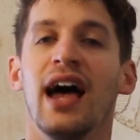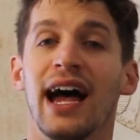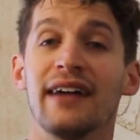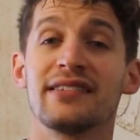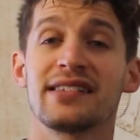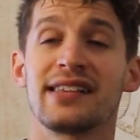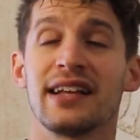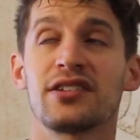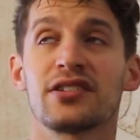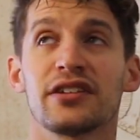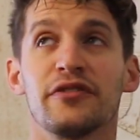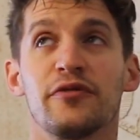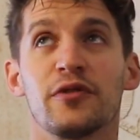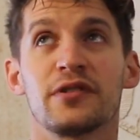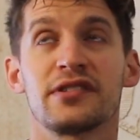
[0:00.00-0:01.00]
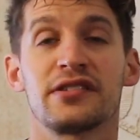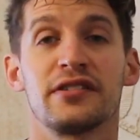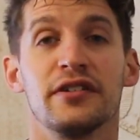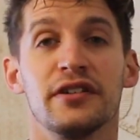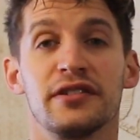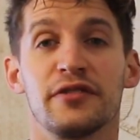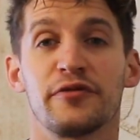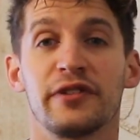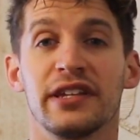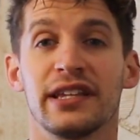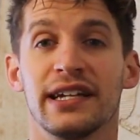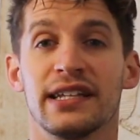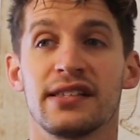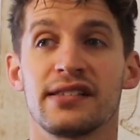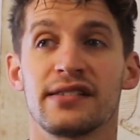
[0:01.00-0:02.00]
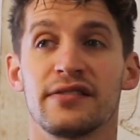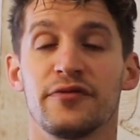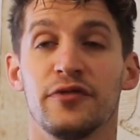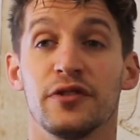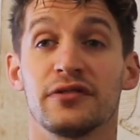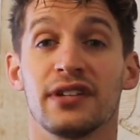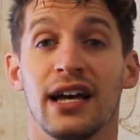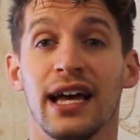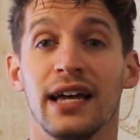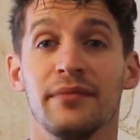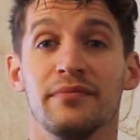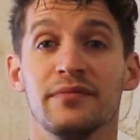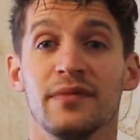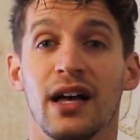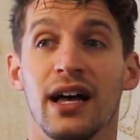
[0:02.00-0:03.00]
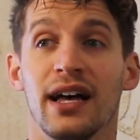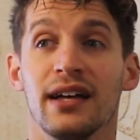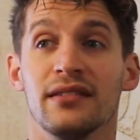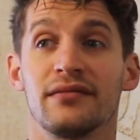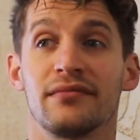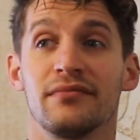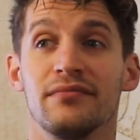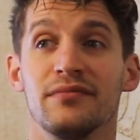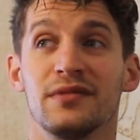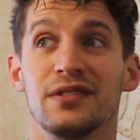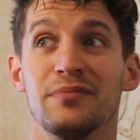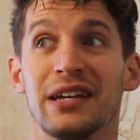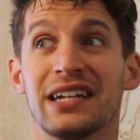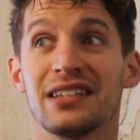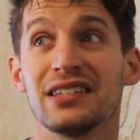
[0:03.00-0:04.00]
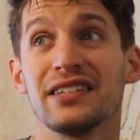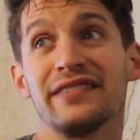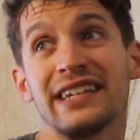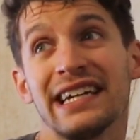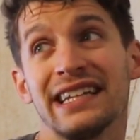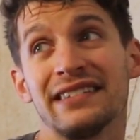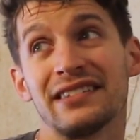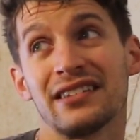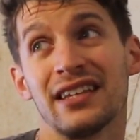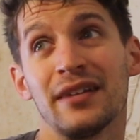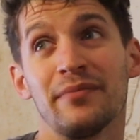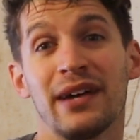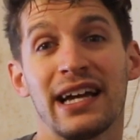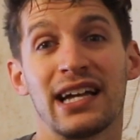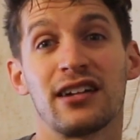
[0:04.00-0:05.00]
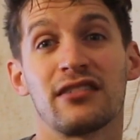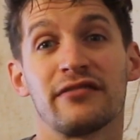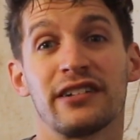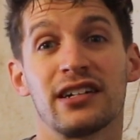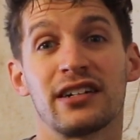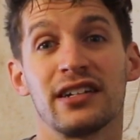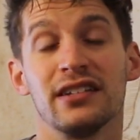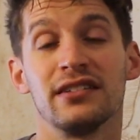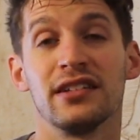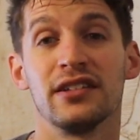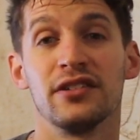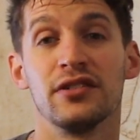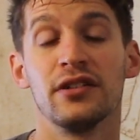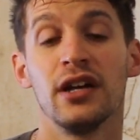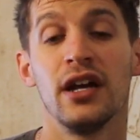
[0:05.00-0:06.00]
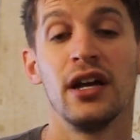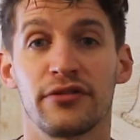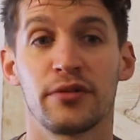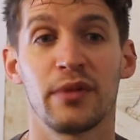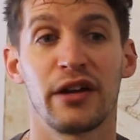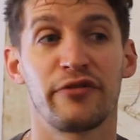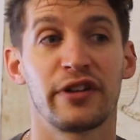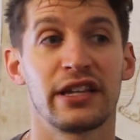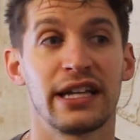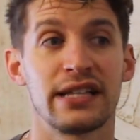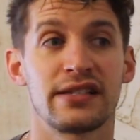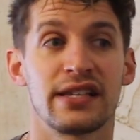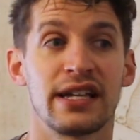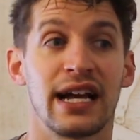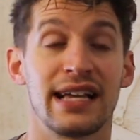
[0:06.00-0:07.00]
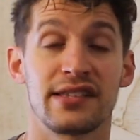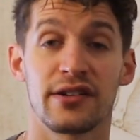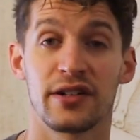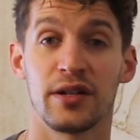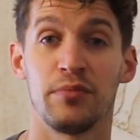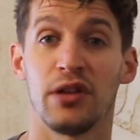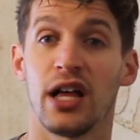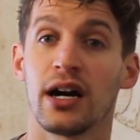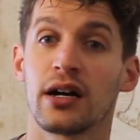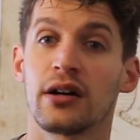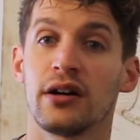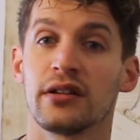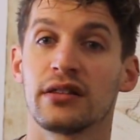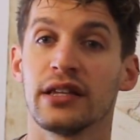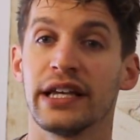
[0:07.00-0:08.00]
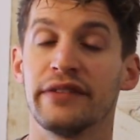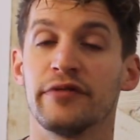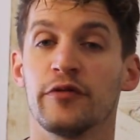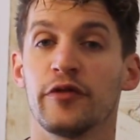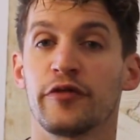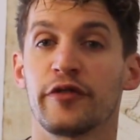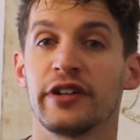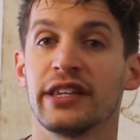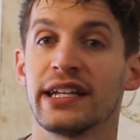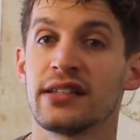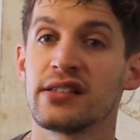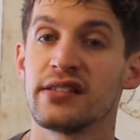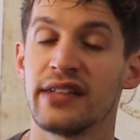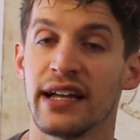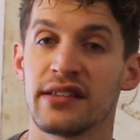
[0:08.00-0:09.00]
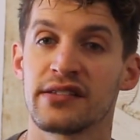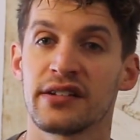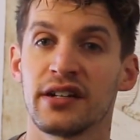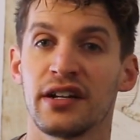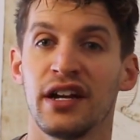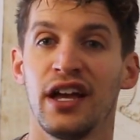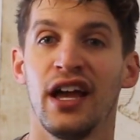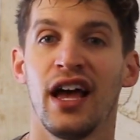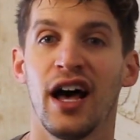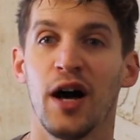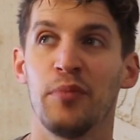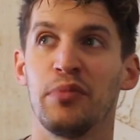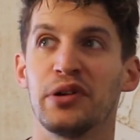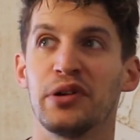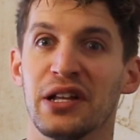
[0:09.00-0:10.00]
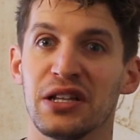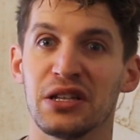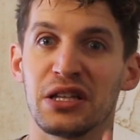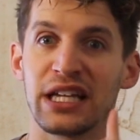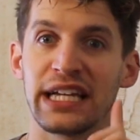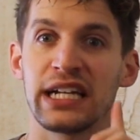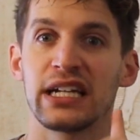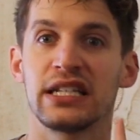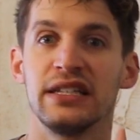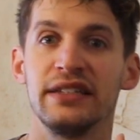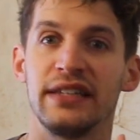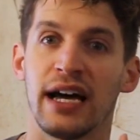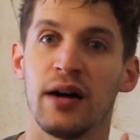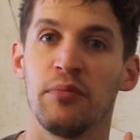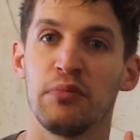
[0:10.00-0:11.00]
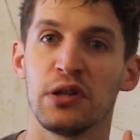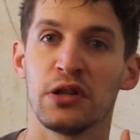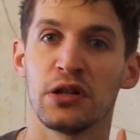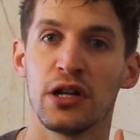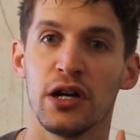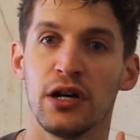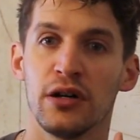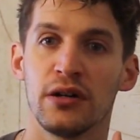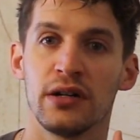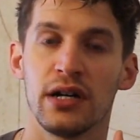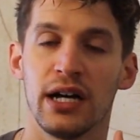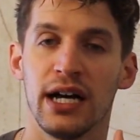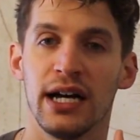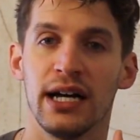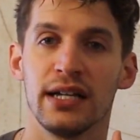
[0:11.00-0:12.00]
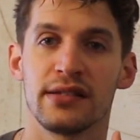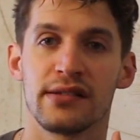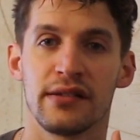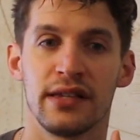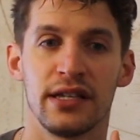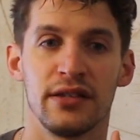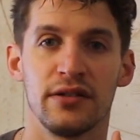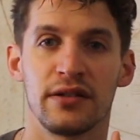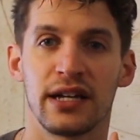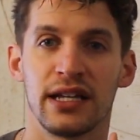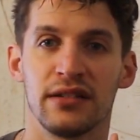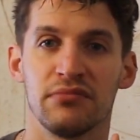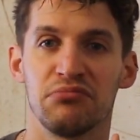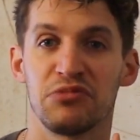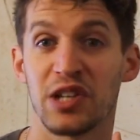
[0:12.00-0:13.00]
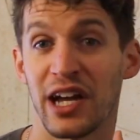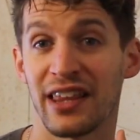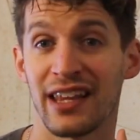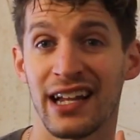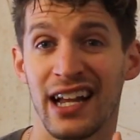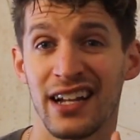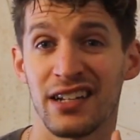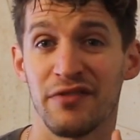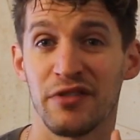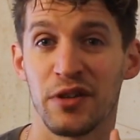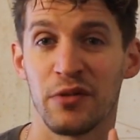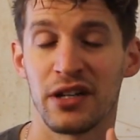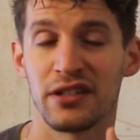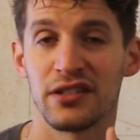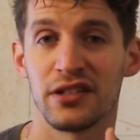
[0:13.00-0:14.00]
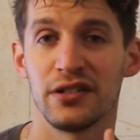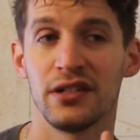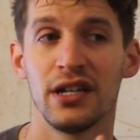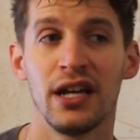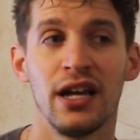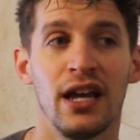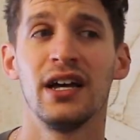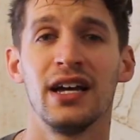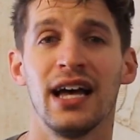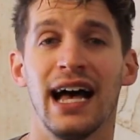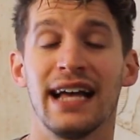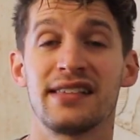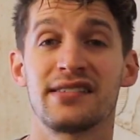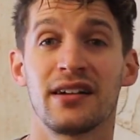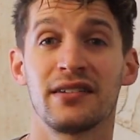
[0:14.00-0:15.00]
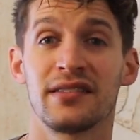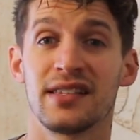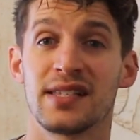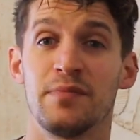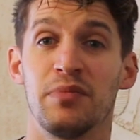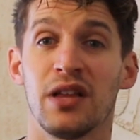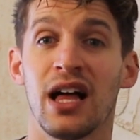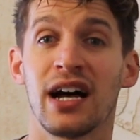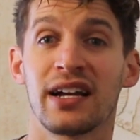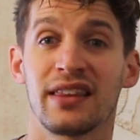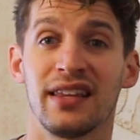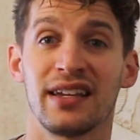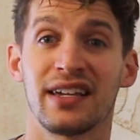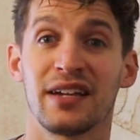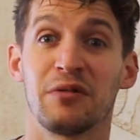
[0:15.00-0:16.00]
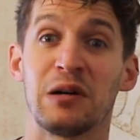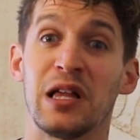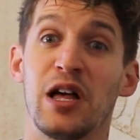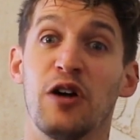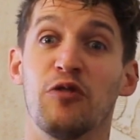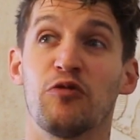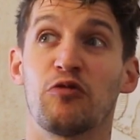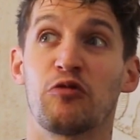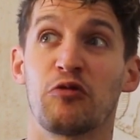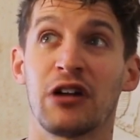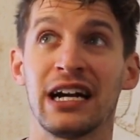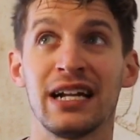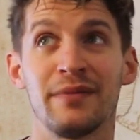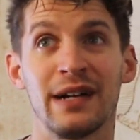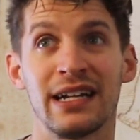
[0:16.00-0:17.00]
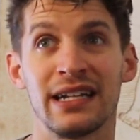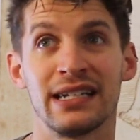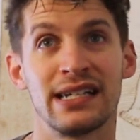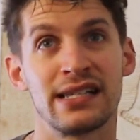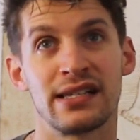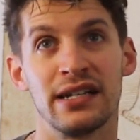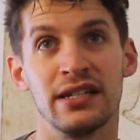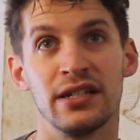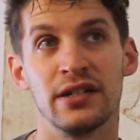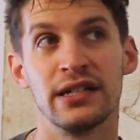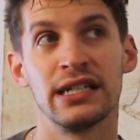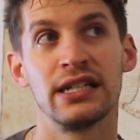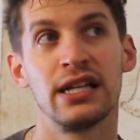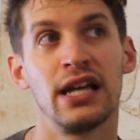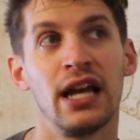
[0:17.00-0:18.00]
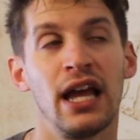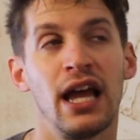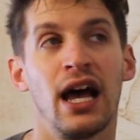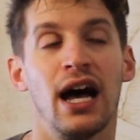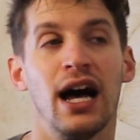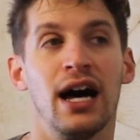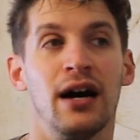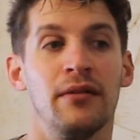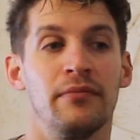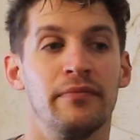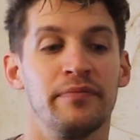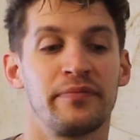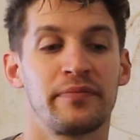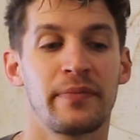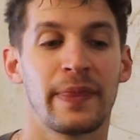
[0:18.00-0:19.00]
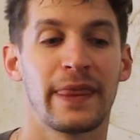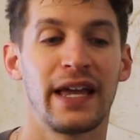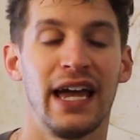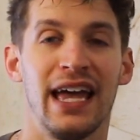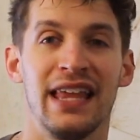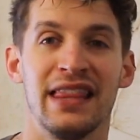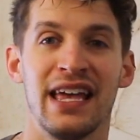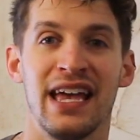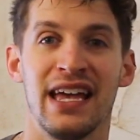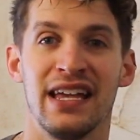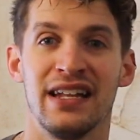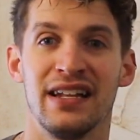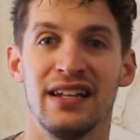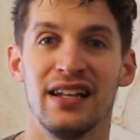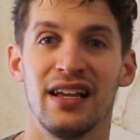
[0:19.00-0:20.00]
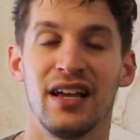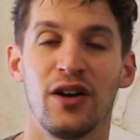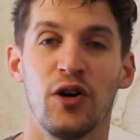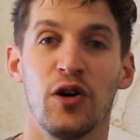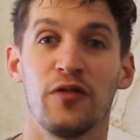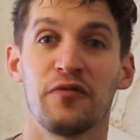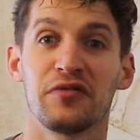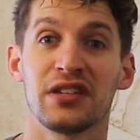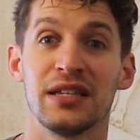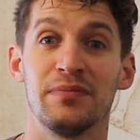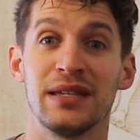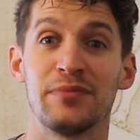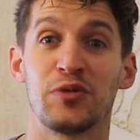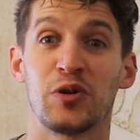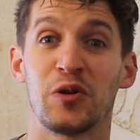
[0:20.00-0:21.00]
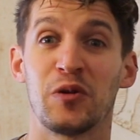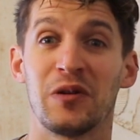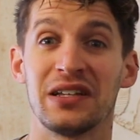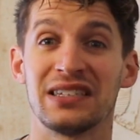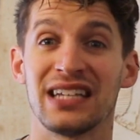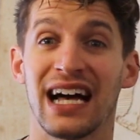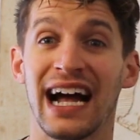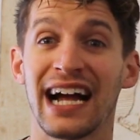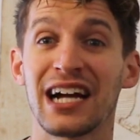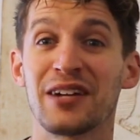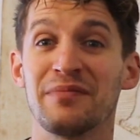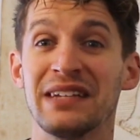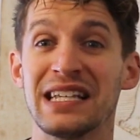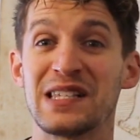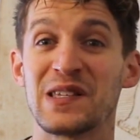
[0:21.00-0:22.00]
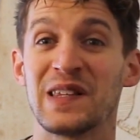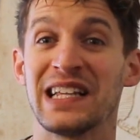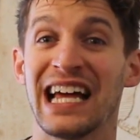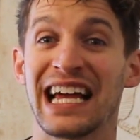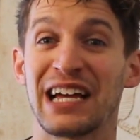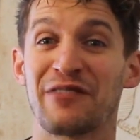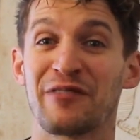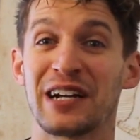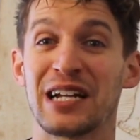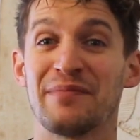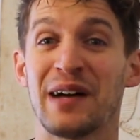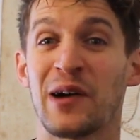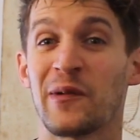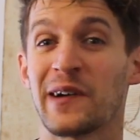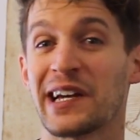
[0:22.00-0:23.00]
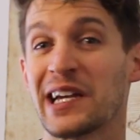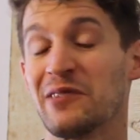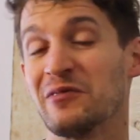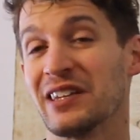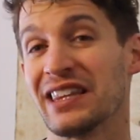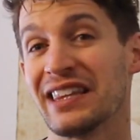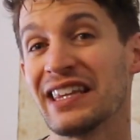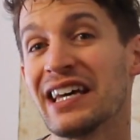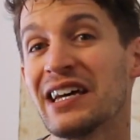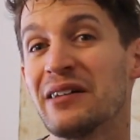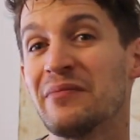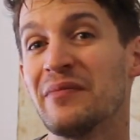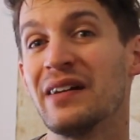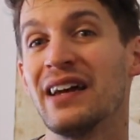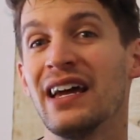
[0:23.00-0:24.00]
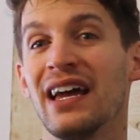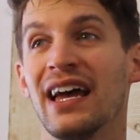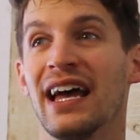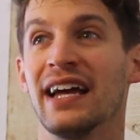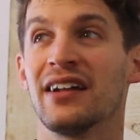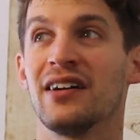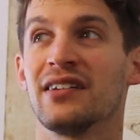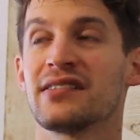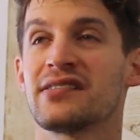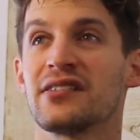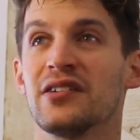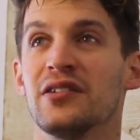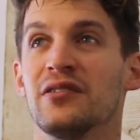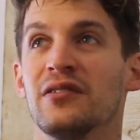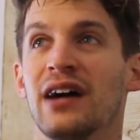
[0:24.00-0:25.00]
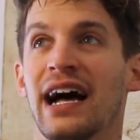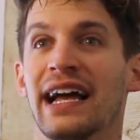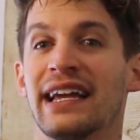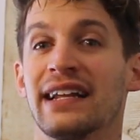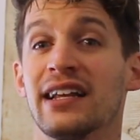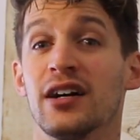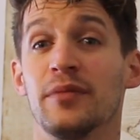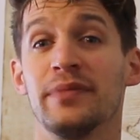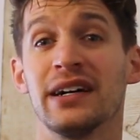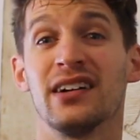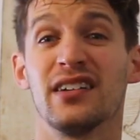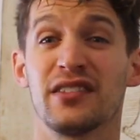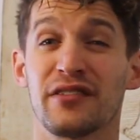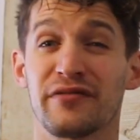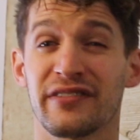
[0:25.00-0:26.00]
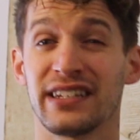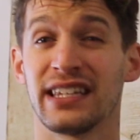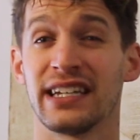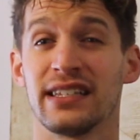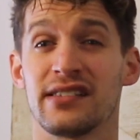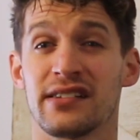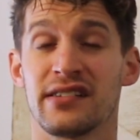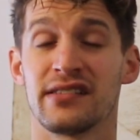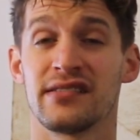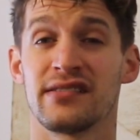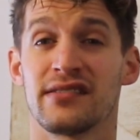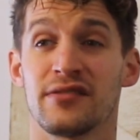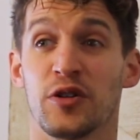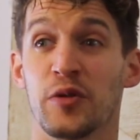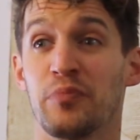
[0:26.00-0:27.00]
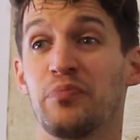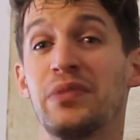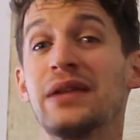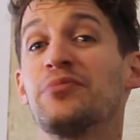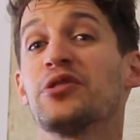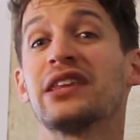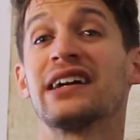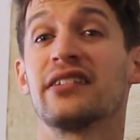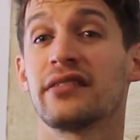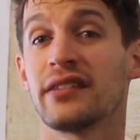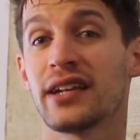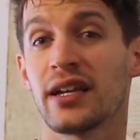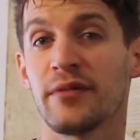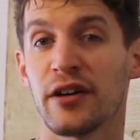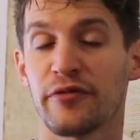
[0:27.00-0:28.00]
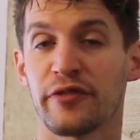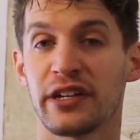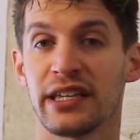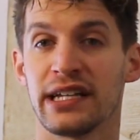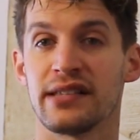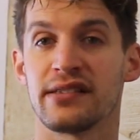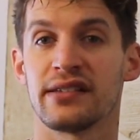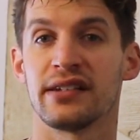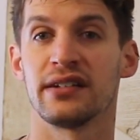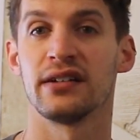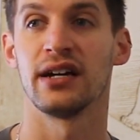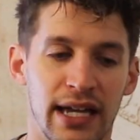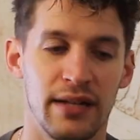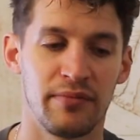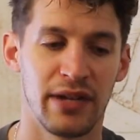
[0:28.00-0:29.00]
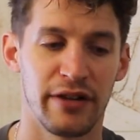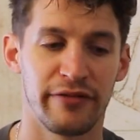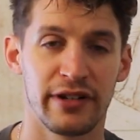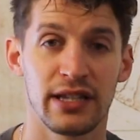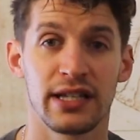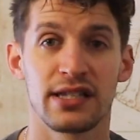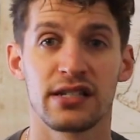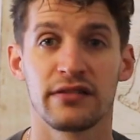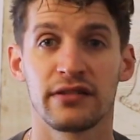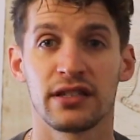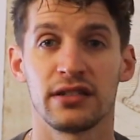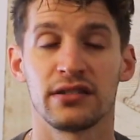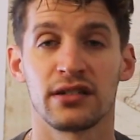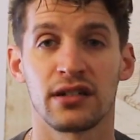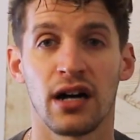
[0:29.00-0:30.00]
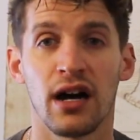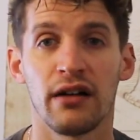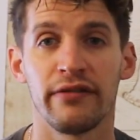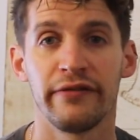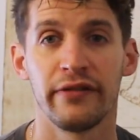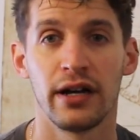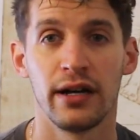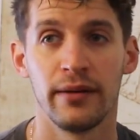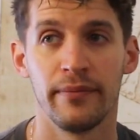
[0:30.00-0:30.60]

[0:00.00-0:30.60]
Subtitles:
I was essentially forced to freelance full-time to make a living and to let my career continue. Through my freelancing, I started a blog called Life of a Freelance Dancer. I'll a link down below so that you can check that out if you want to. I started this blog thinking, well, I'll write about it as I do it. And then hopefully people will want to hire me so that I can write about working with them, and also I can help out other freelancers or people that are thinking about freelancing. And my freelancing really took off.